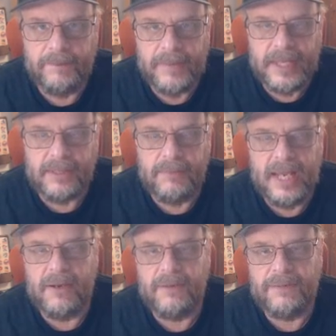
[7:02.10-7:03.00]
As a
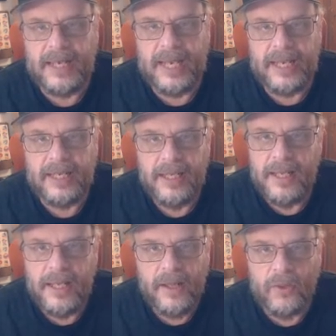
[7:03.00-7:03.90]
matter of fact,
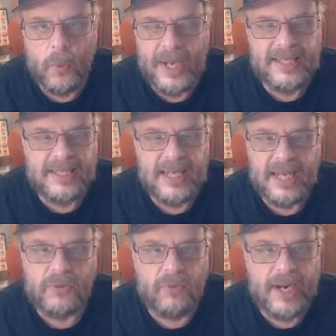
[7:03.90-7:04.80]
the White
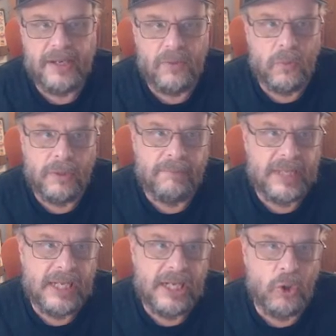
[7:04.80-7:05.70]
Sox record would
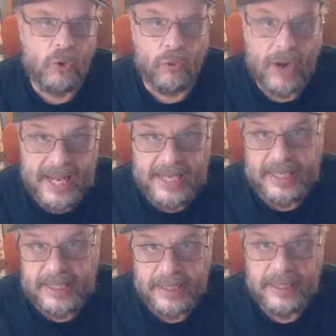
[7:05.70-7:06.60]
be
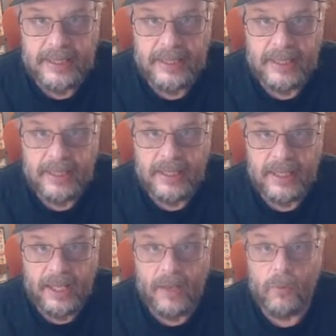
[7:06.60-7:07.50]
great.
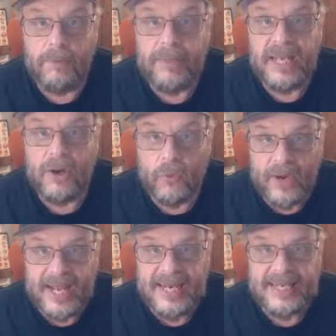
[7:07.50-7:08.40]
It would be a
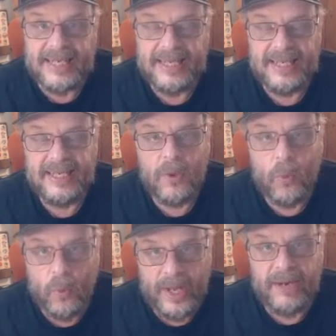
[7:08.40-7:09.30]
great
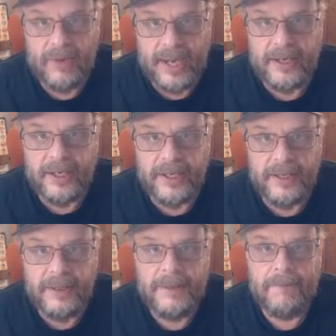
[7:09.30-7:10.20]
winning record
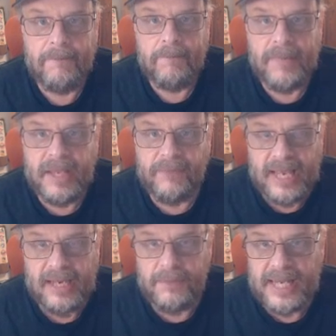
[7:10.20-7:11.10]
if
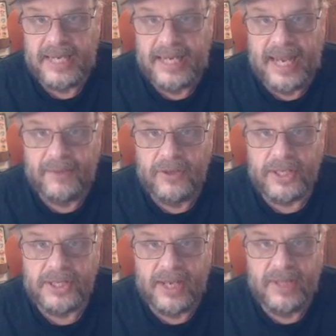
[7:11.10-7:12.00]
games ended after
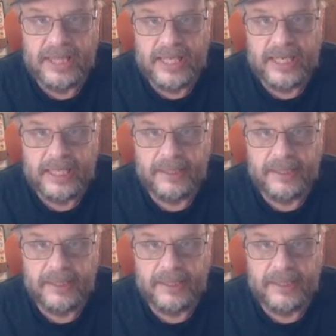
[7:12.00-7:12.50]
the seventh inning.